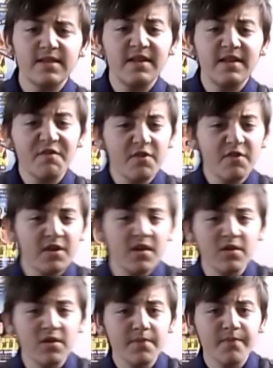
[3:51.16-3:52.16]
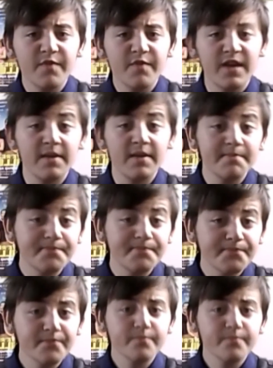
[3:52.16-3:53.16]
different, for him.
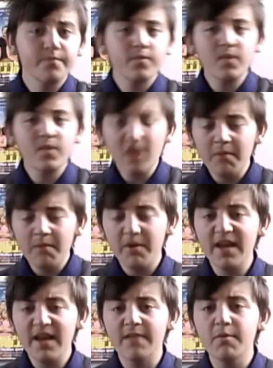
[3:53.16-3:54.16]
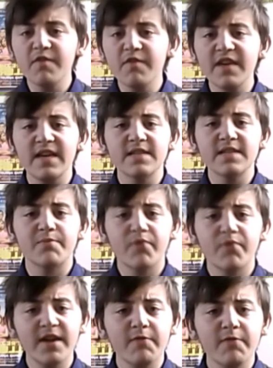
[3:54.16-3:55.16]
But yeah, the movie is
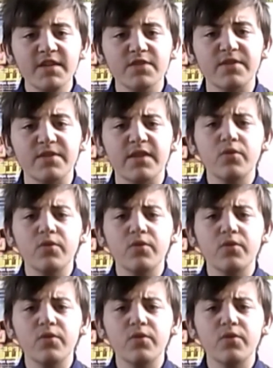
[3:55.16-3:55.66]
pretty original.